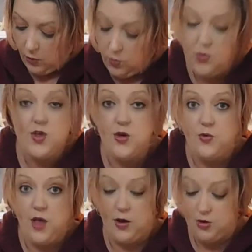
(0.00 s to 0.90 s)
We'll see you
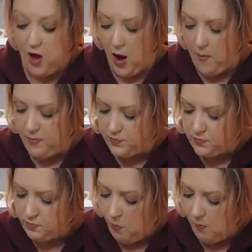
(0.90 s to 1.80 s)
next time.
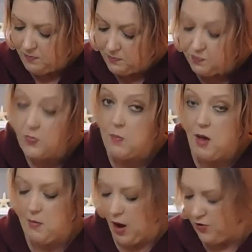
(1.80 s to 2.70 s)
My
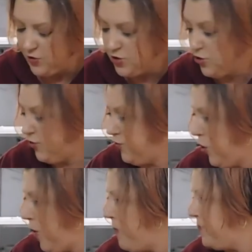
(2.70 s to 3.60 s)
mouth is still full.